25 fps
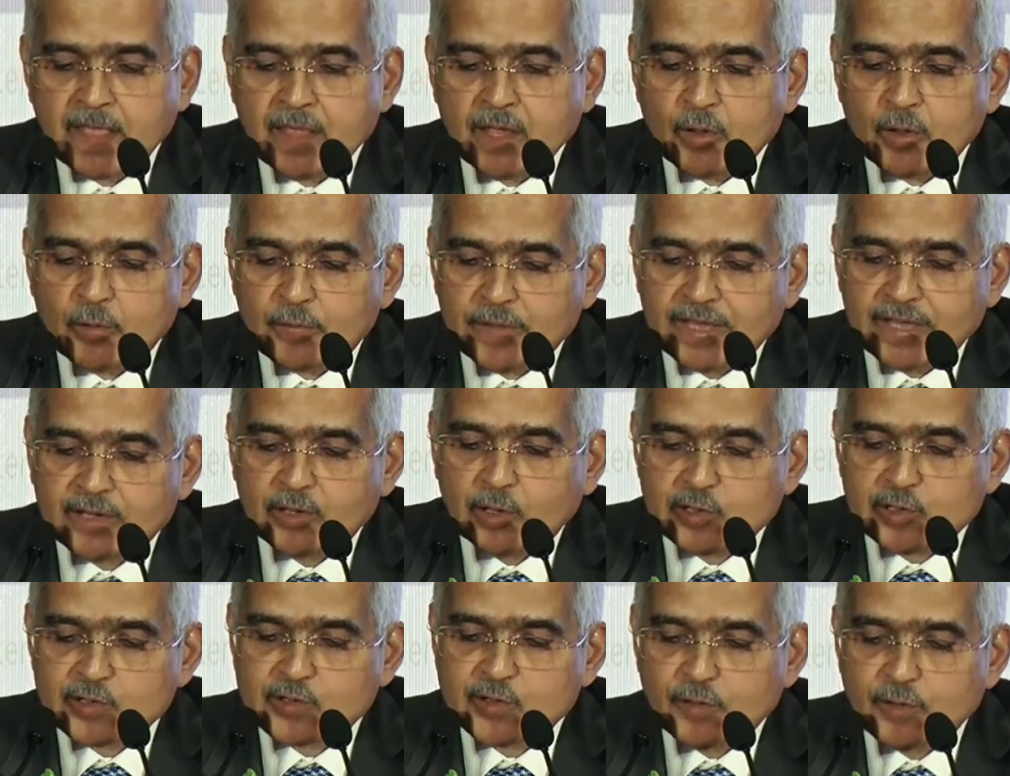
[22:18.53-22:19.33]
We are
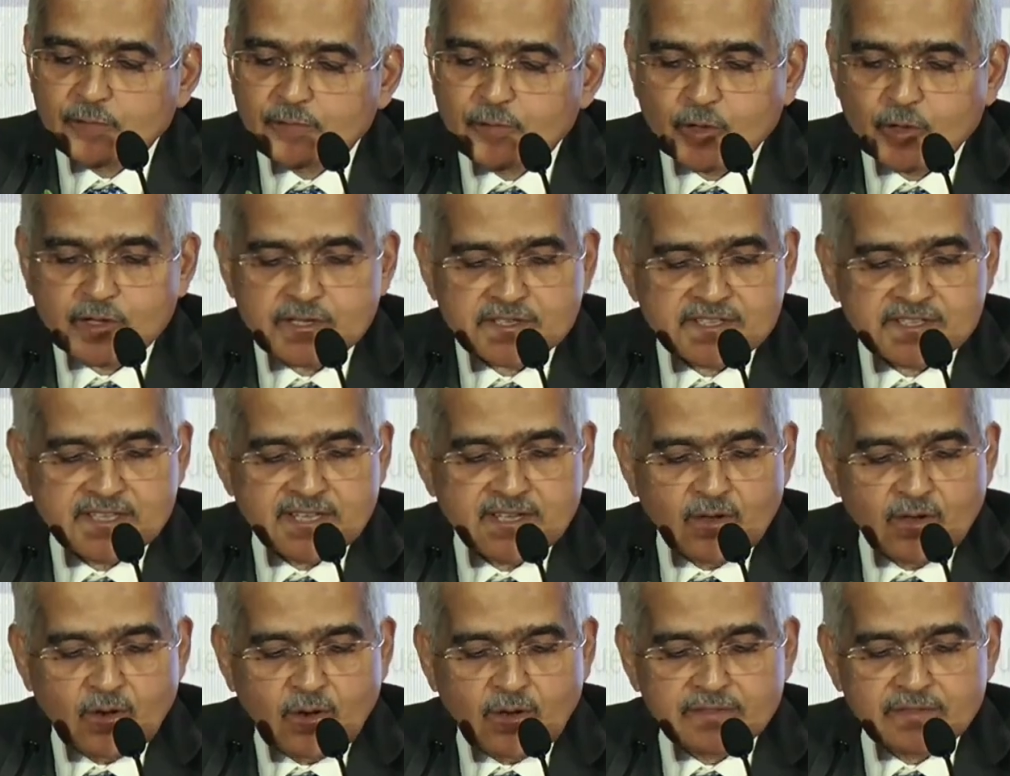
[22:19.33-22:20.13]
also
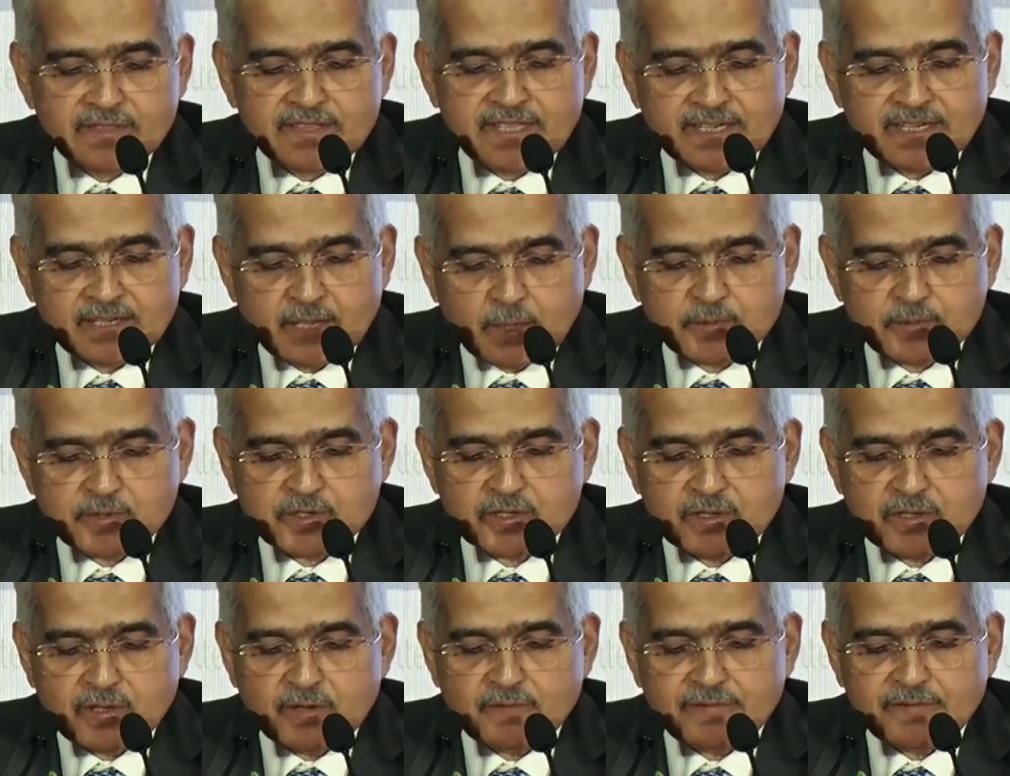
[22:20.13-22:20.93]
focusing on the
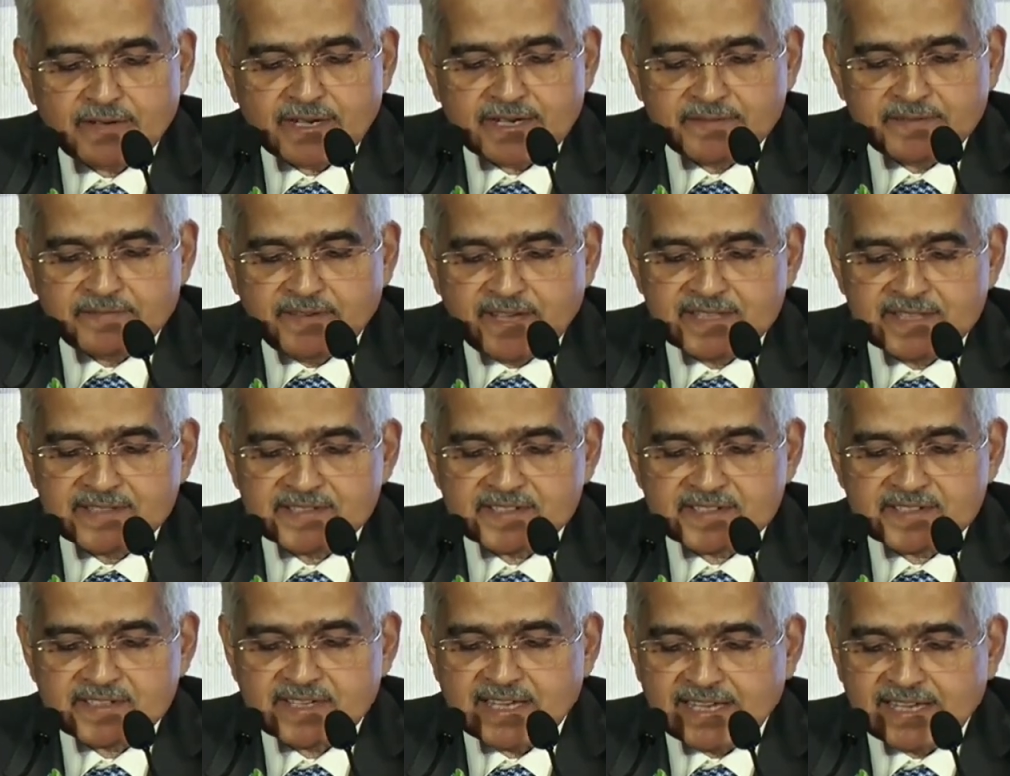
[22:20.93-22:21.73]
adoption of
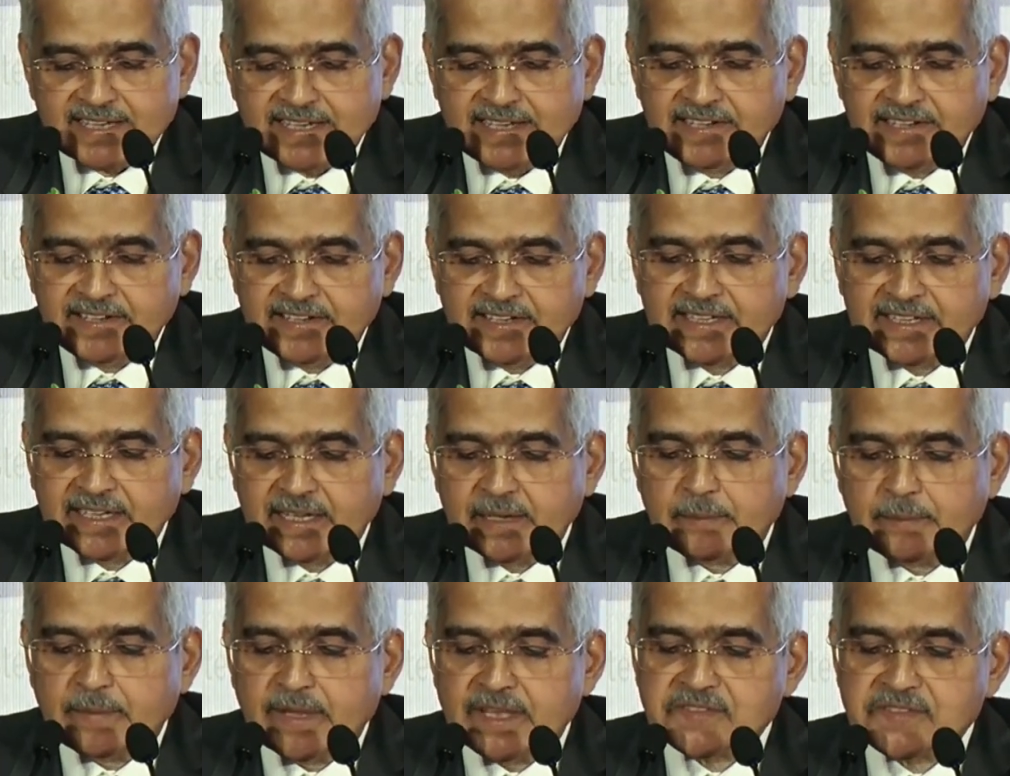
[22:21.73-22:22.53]
advanced
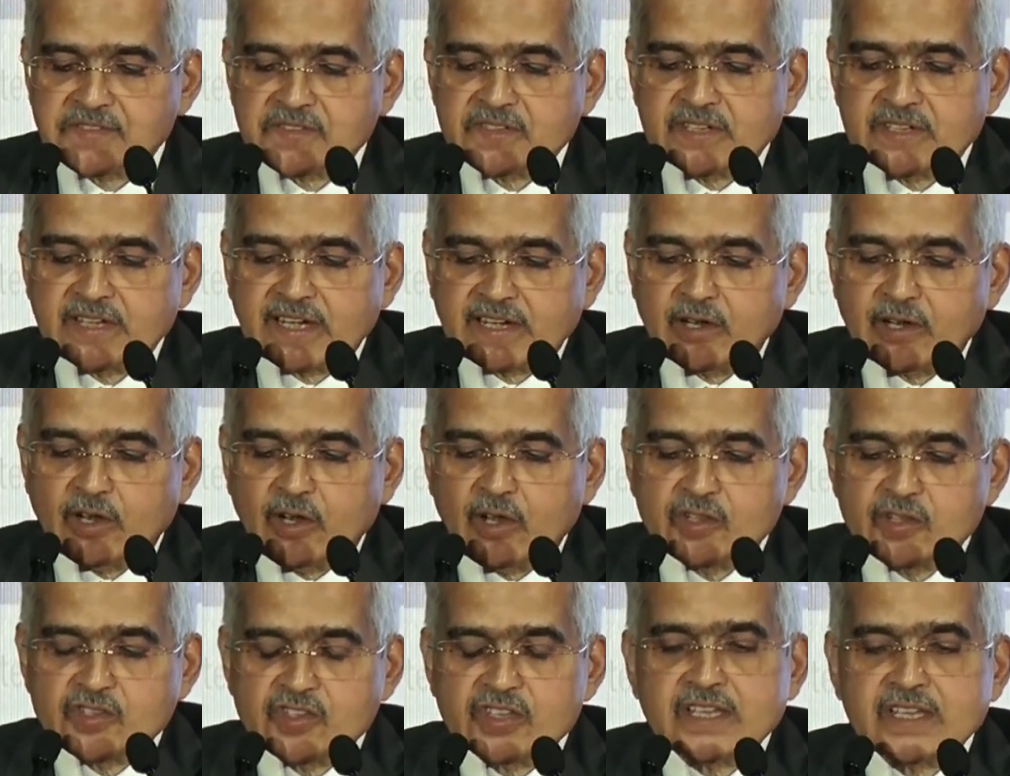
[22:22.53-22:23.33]
analytical-based
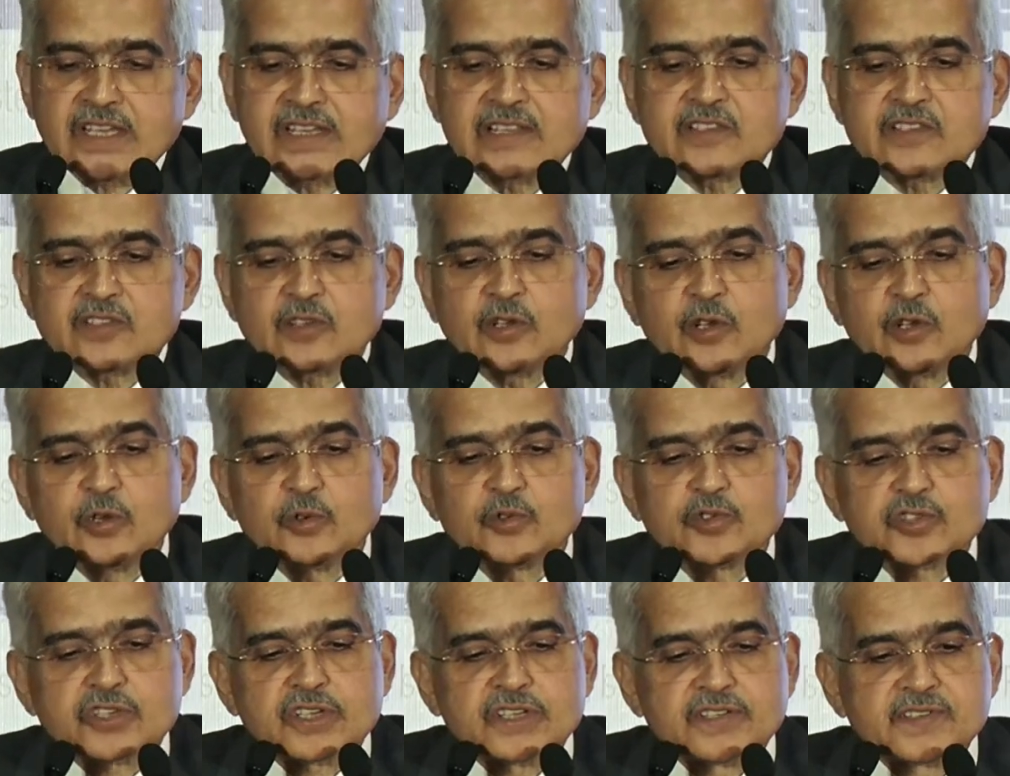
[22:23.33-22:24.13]
technological
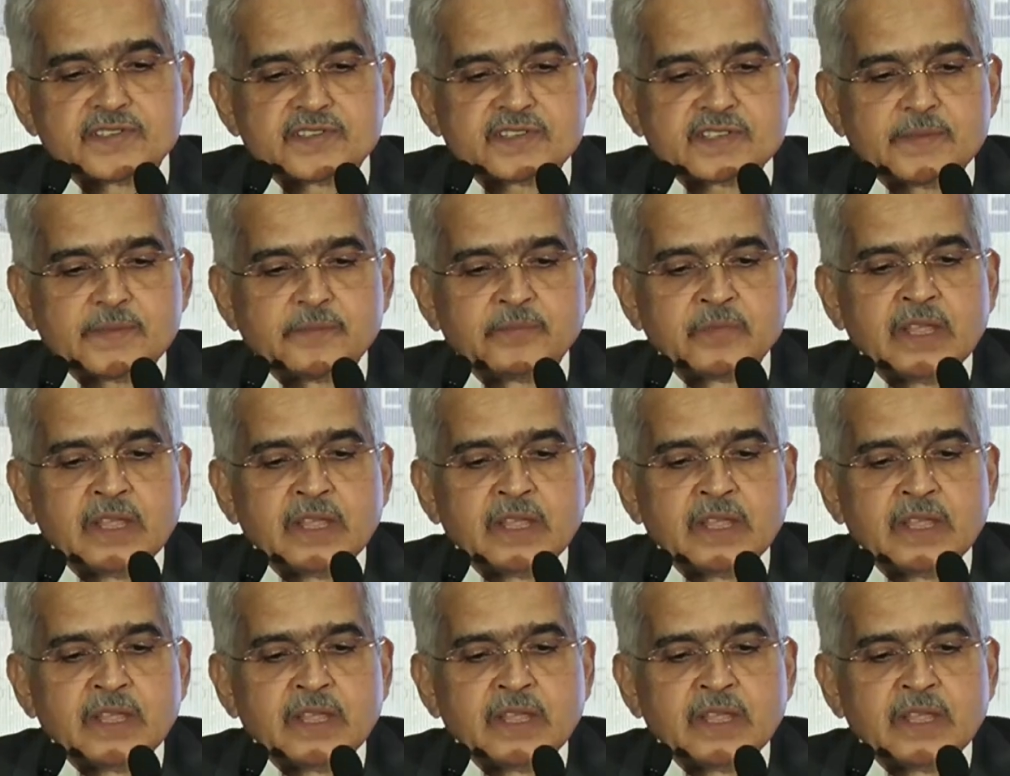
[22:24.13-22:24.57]
solutions,